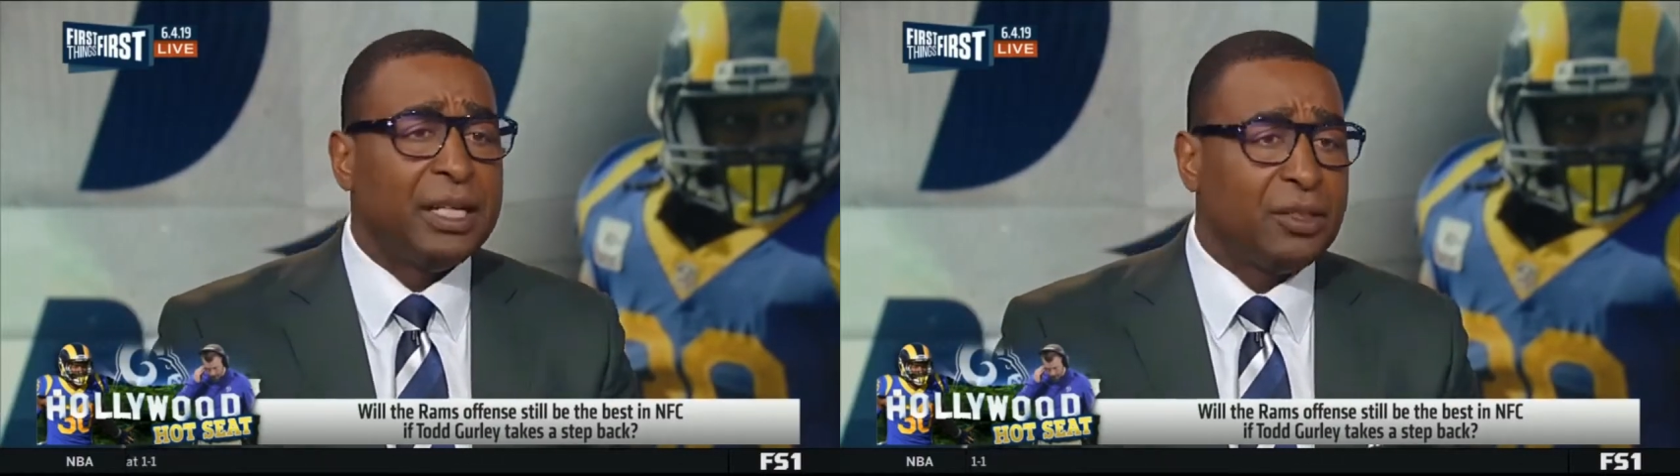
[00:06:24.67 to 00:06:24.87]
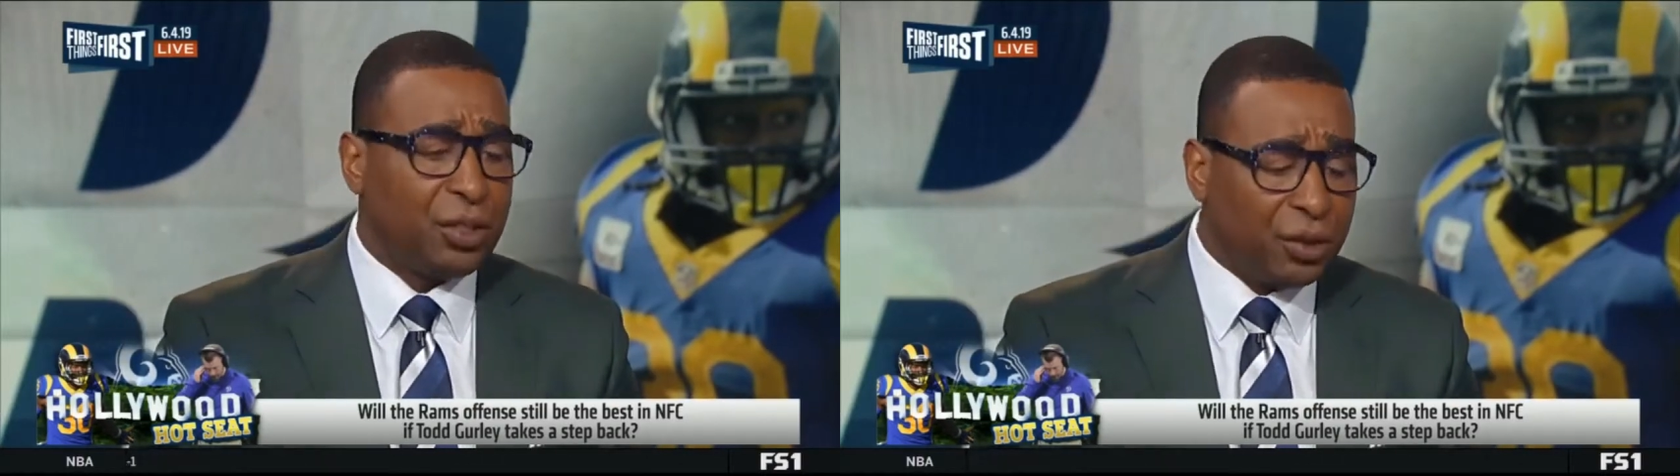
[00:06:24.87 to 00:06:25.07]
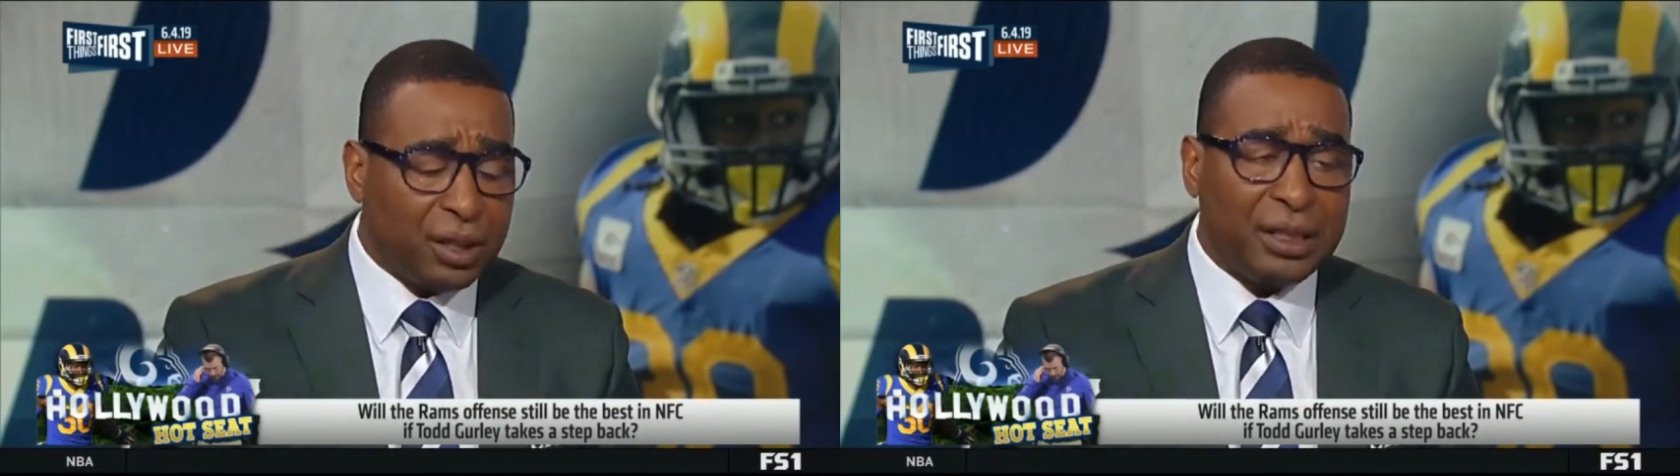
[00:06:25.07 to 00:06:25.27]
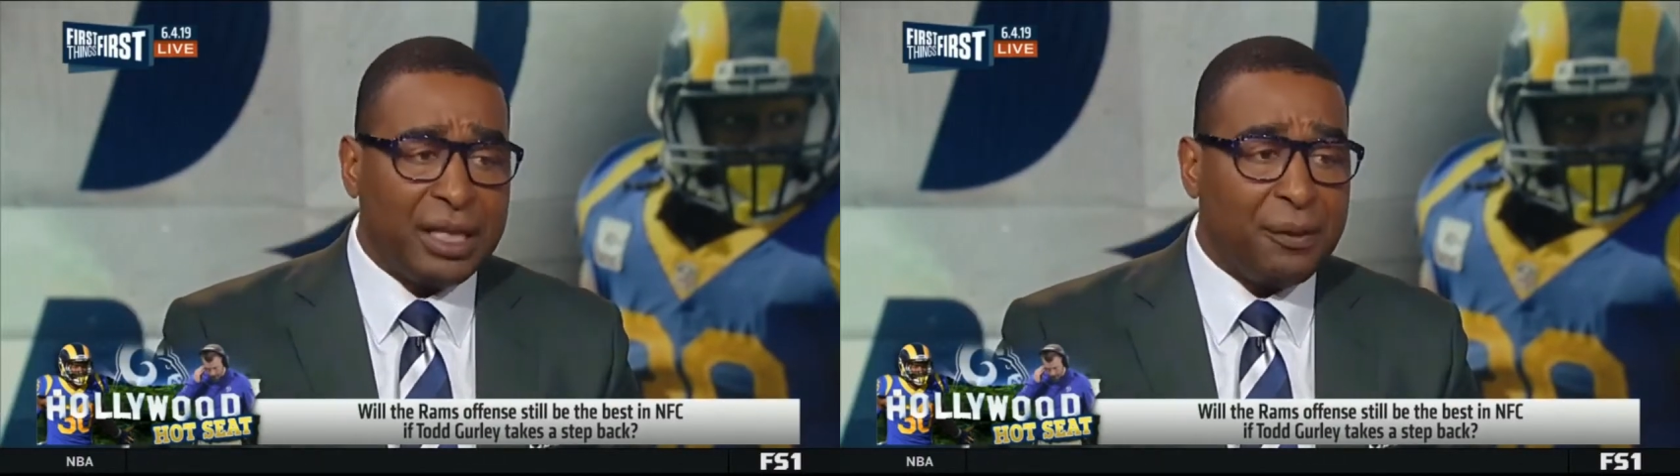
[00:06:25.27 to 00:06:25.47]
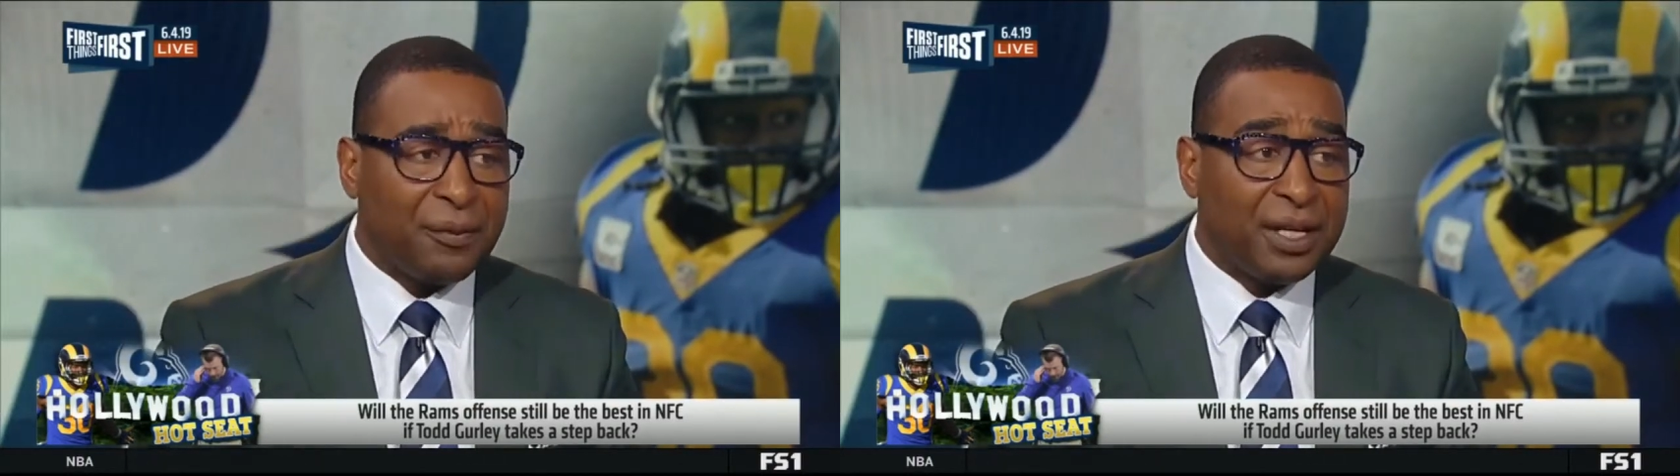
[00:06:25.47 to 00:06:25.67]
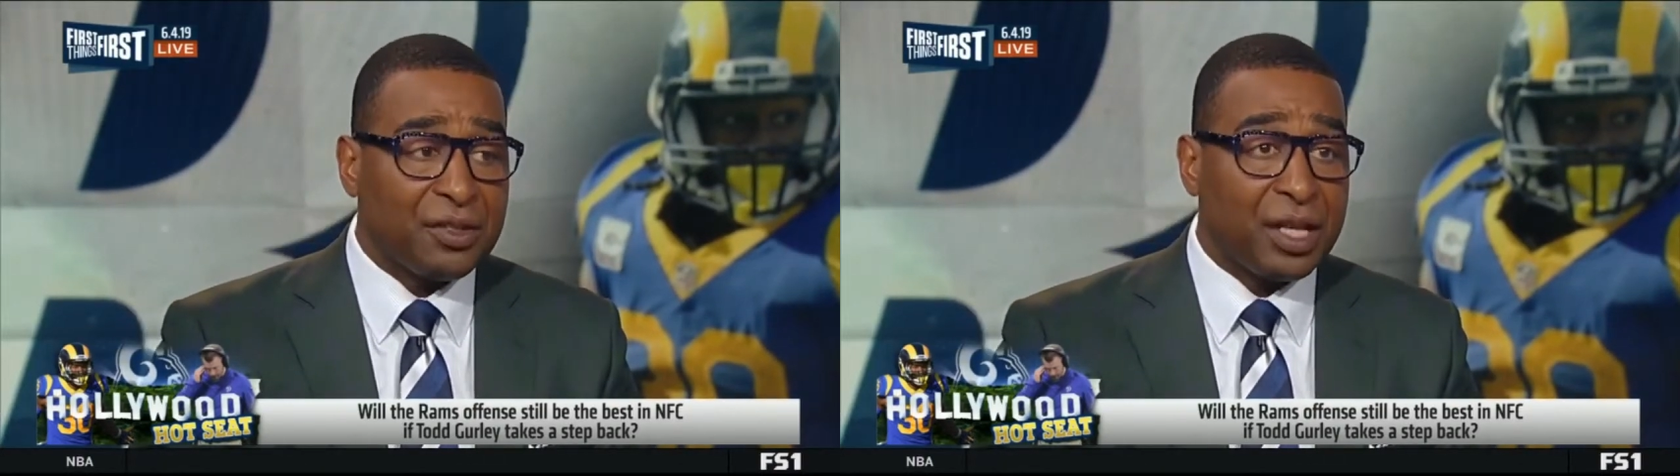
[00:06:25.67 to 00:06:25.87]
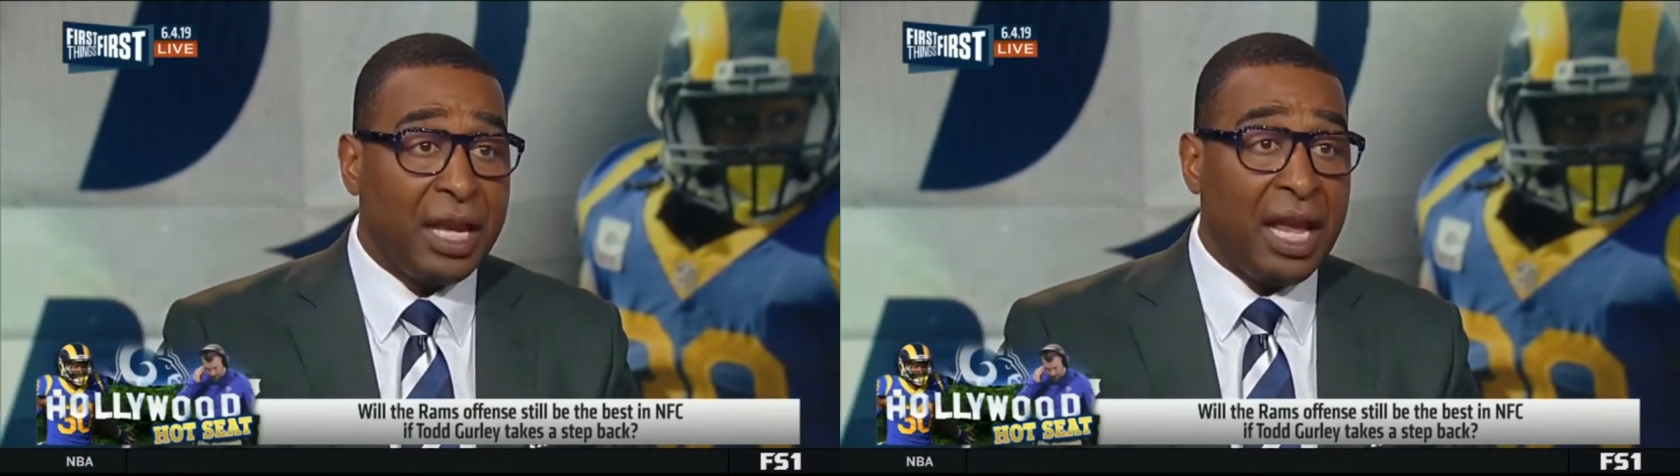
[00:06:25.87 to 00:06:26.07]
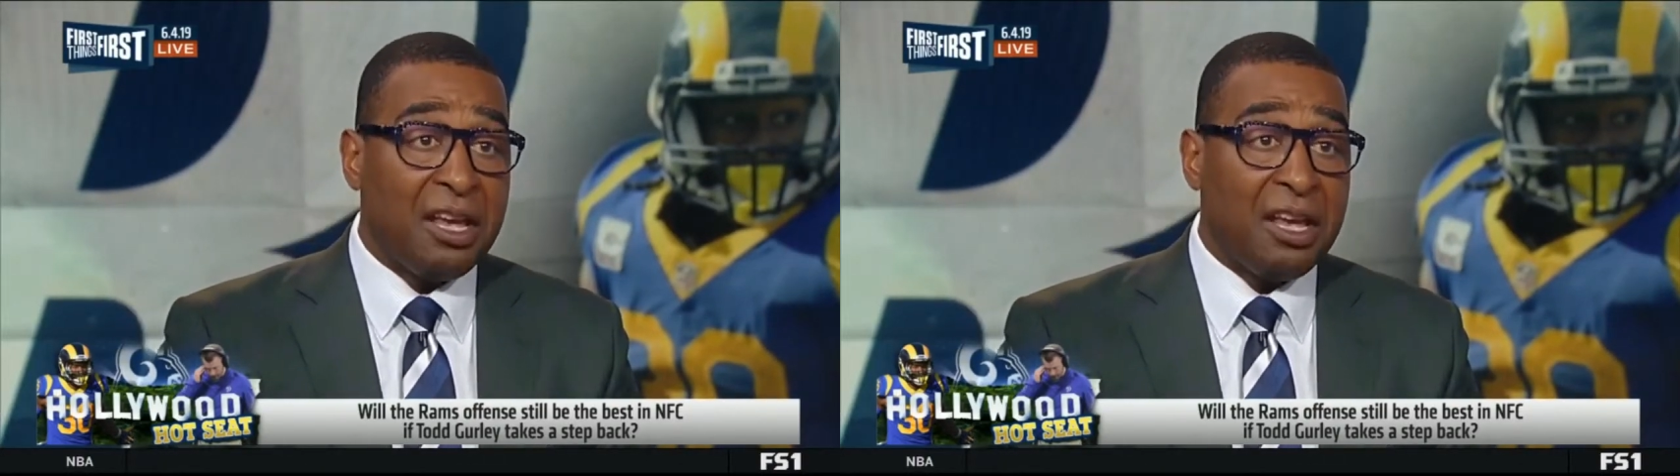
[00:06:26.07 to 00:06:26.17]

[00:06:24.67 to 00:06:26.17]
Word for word: into the defense.